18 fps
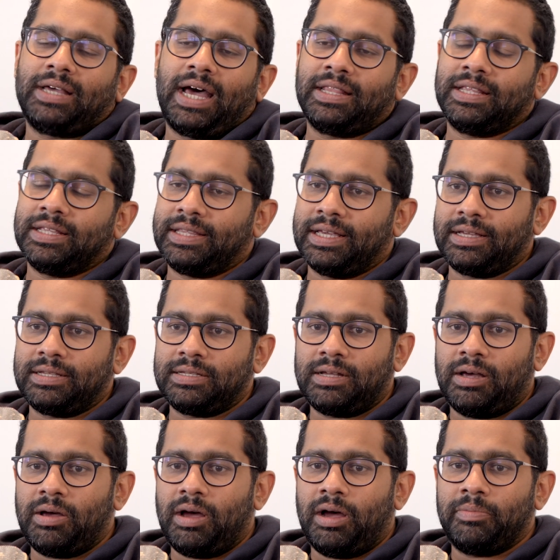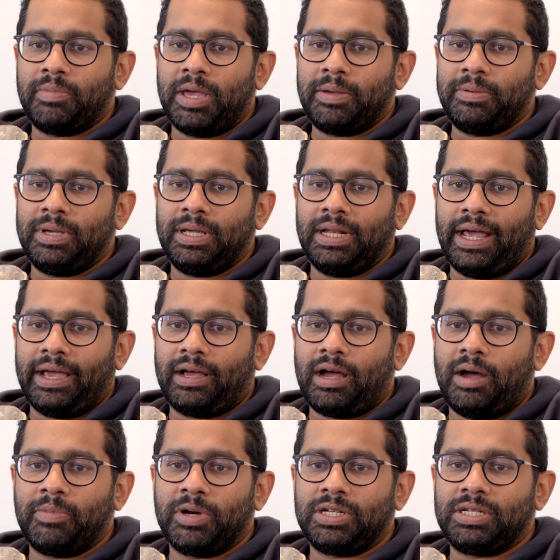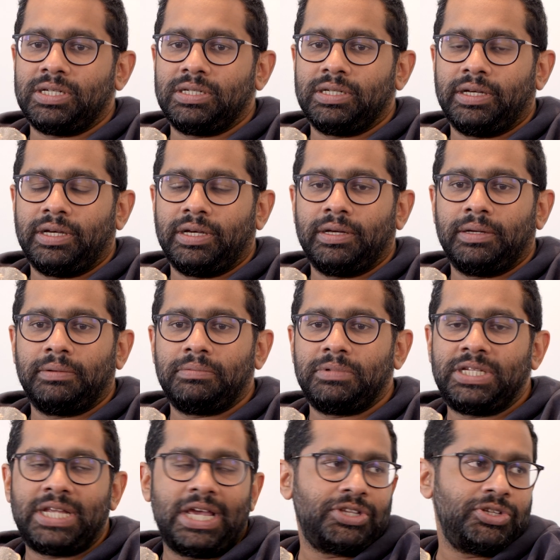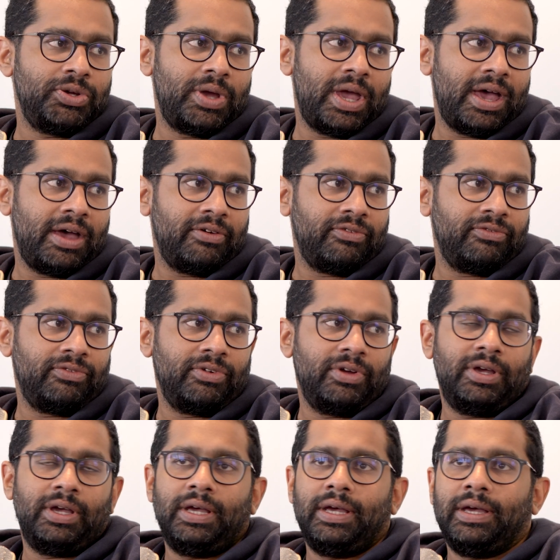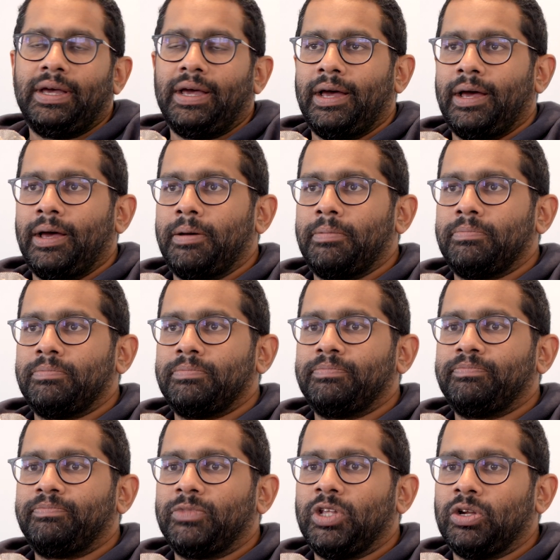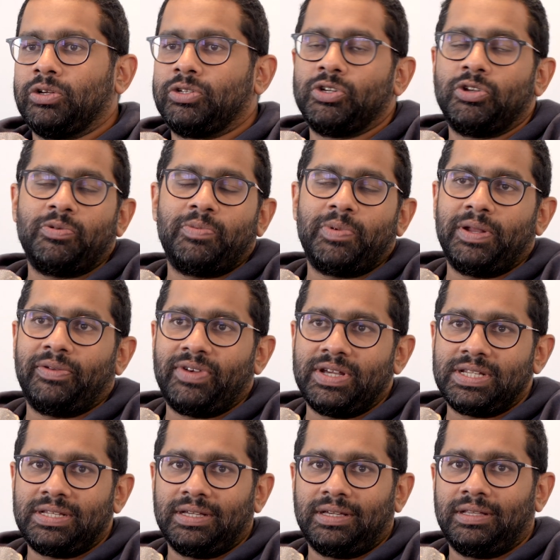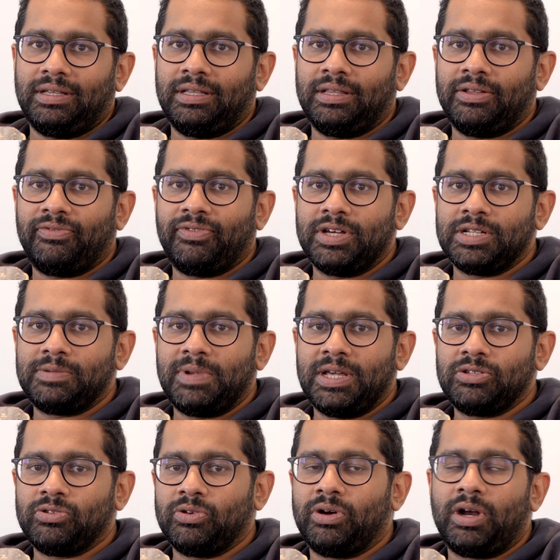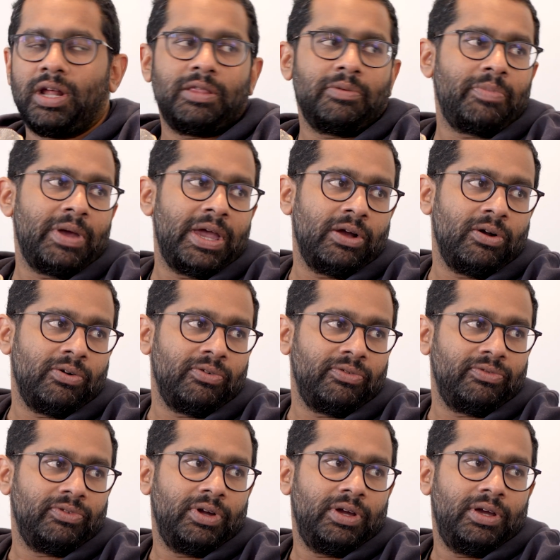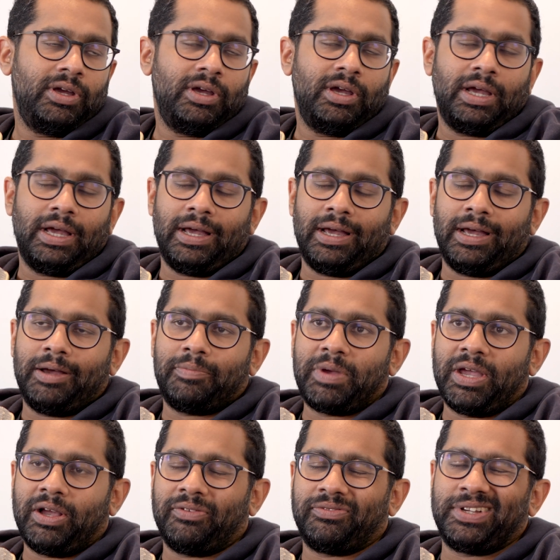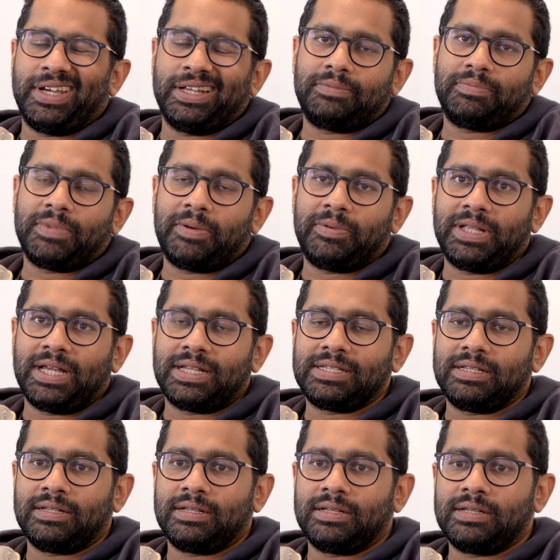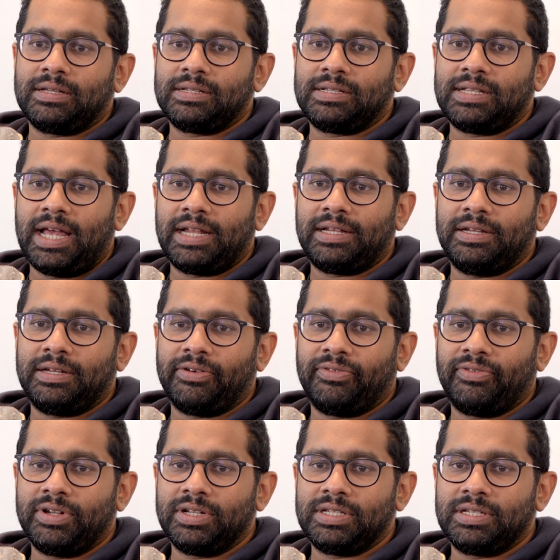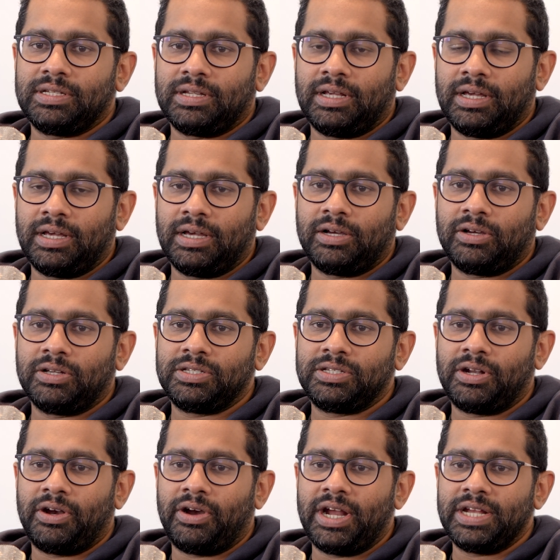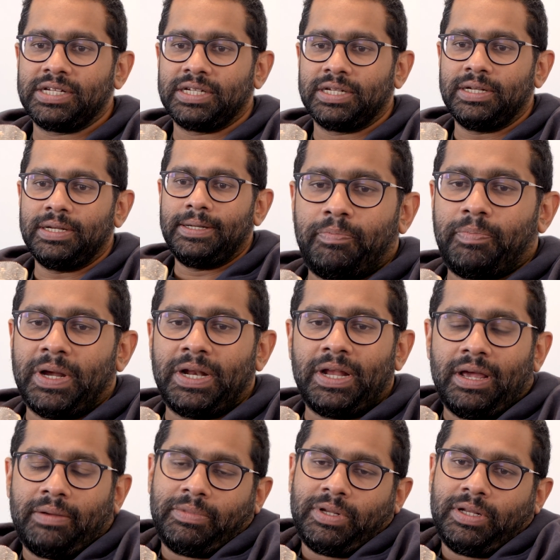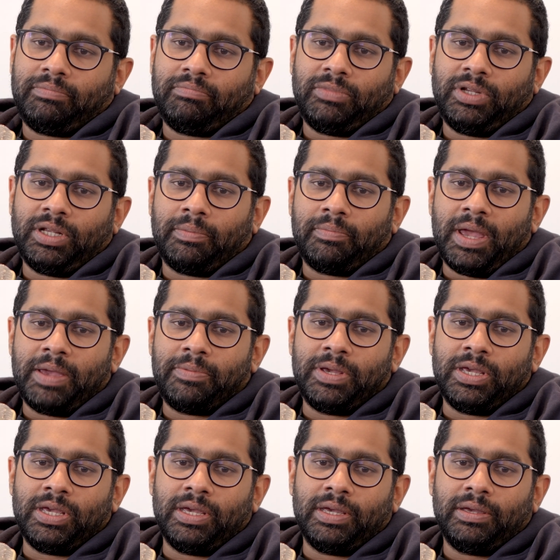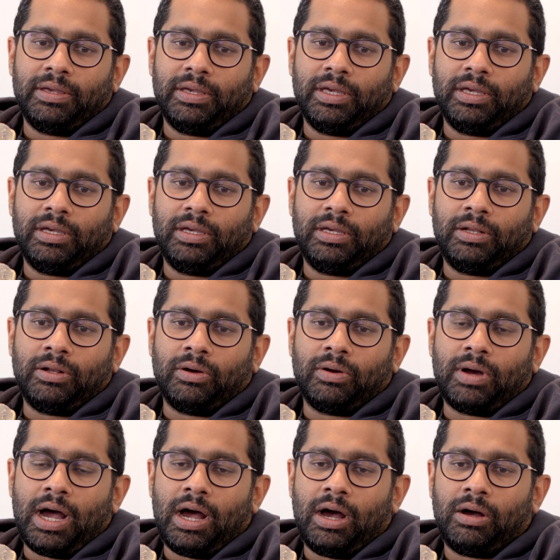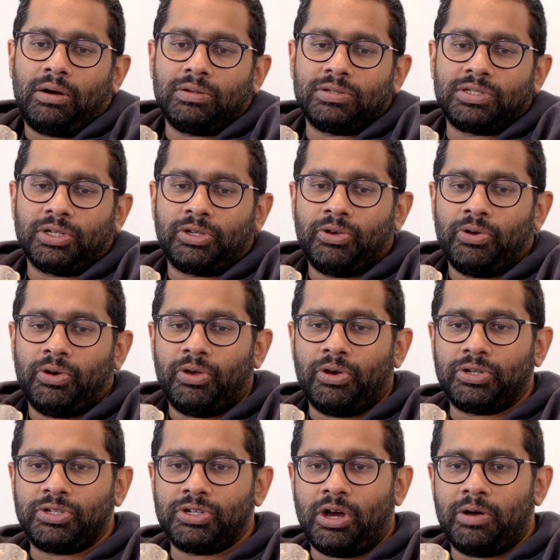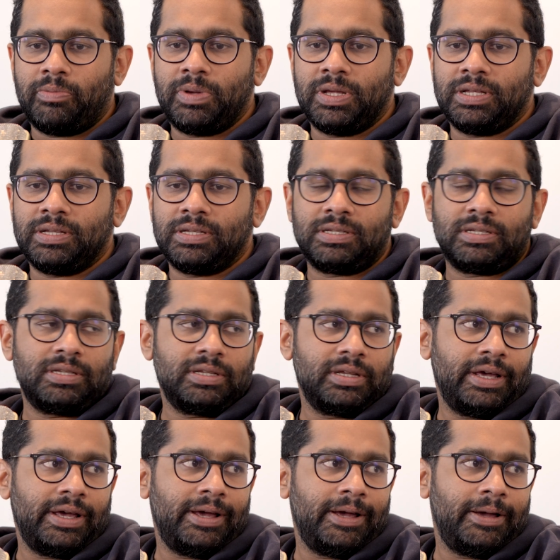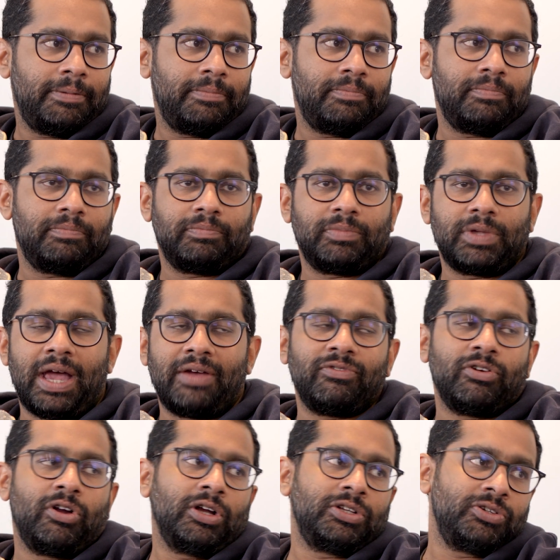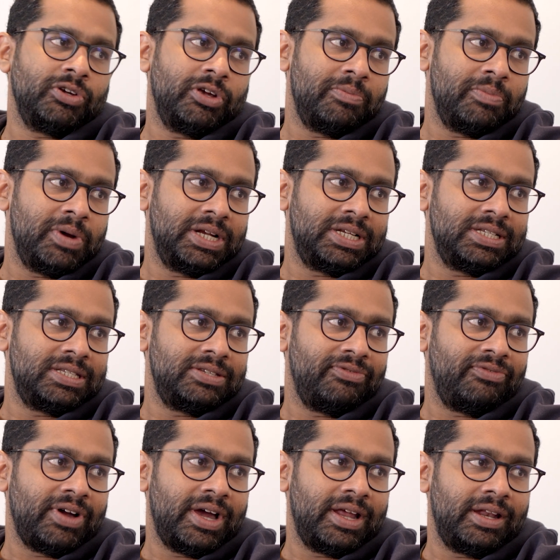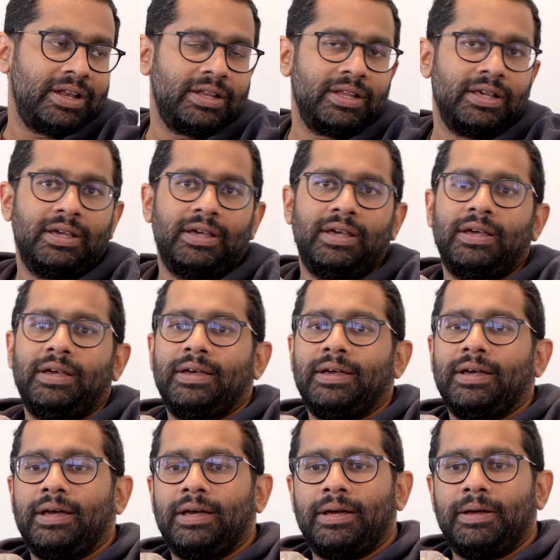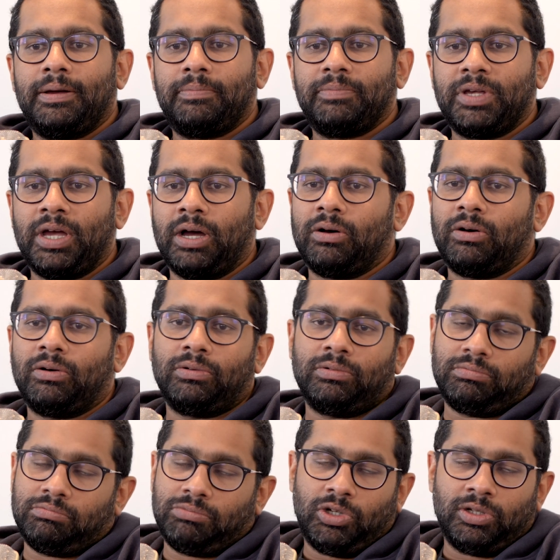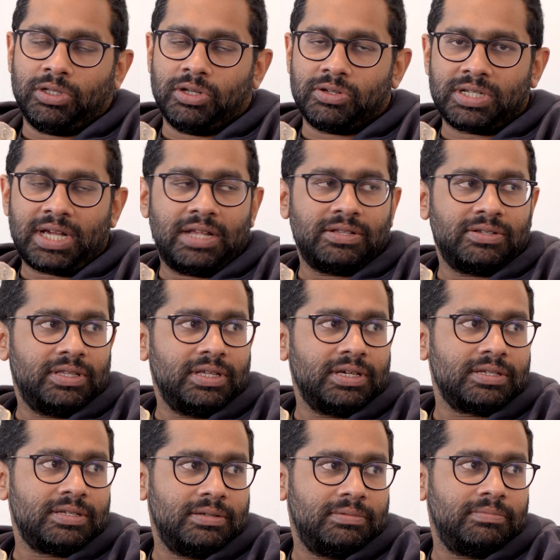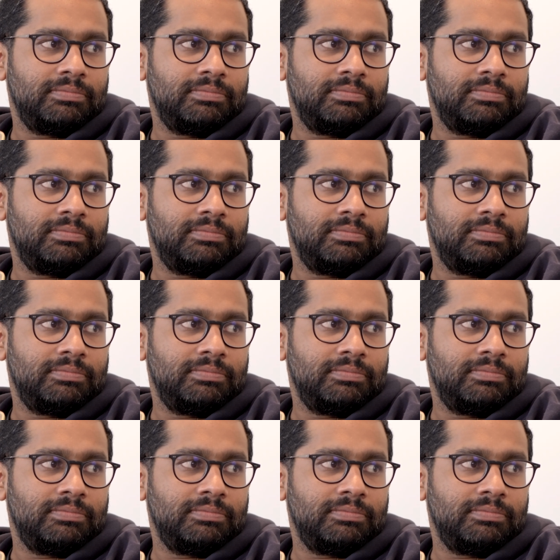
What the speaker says: the other things are maybe like how much debt you have. You know, should you be investing in the first place or rather paying off debt? Maybe that's a slightly different consideration. But I mean, yeah, maybe you know how secure your job is. Have you got your emergency fund? Yeah, all those kinds of things.